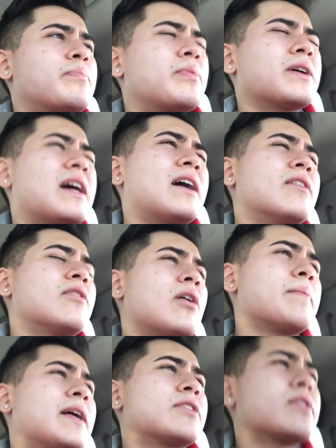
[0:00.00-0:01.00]
But I don't know,
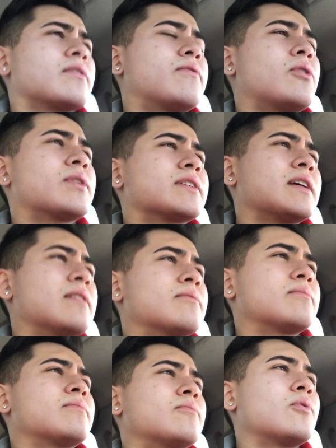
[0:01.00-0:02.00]
I'm not trying to focus
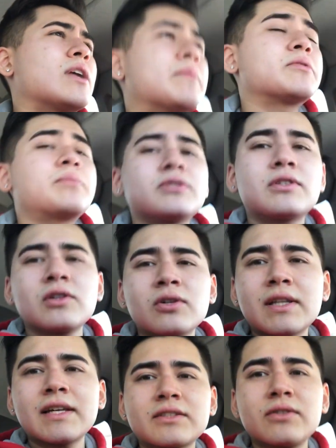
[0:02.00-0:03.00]
on what I'm supposed to
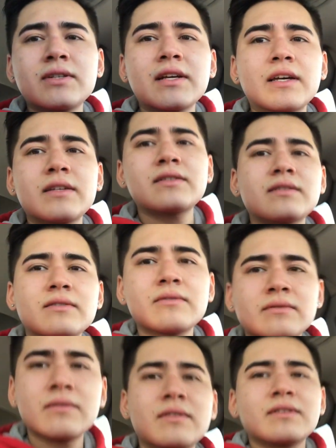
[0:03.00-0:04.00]
look like to you guys.
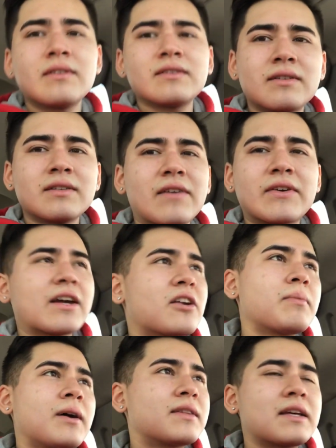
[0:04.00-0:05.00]
I've
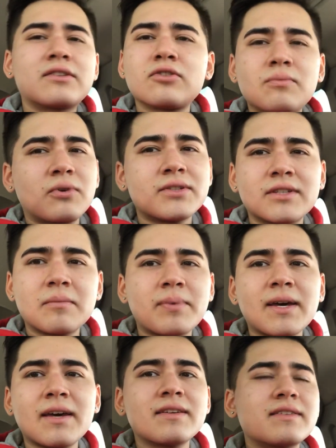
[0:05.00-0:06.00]
cared about that too much in the
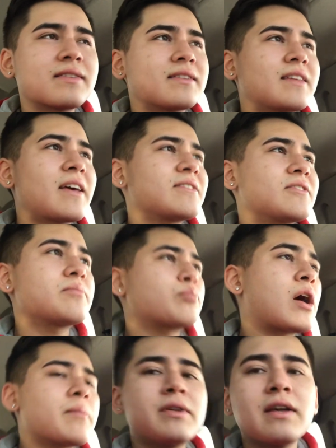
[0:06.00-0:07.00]
past, and that just
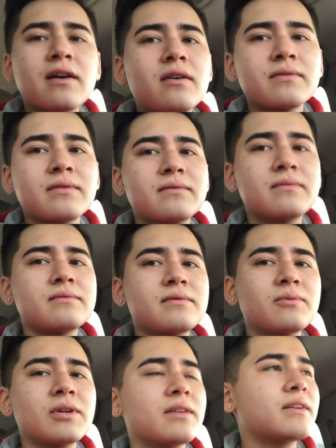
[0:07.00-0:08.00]
brought me down,
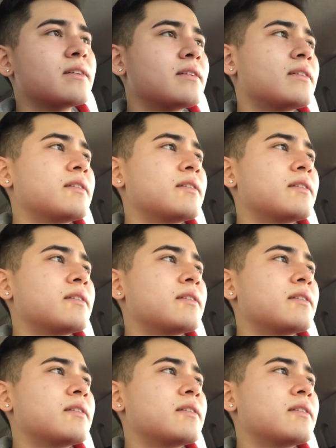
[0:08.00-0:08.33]
really.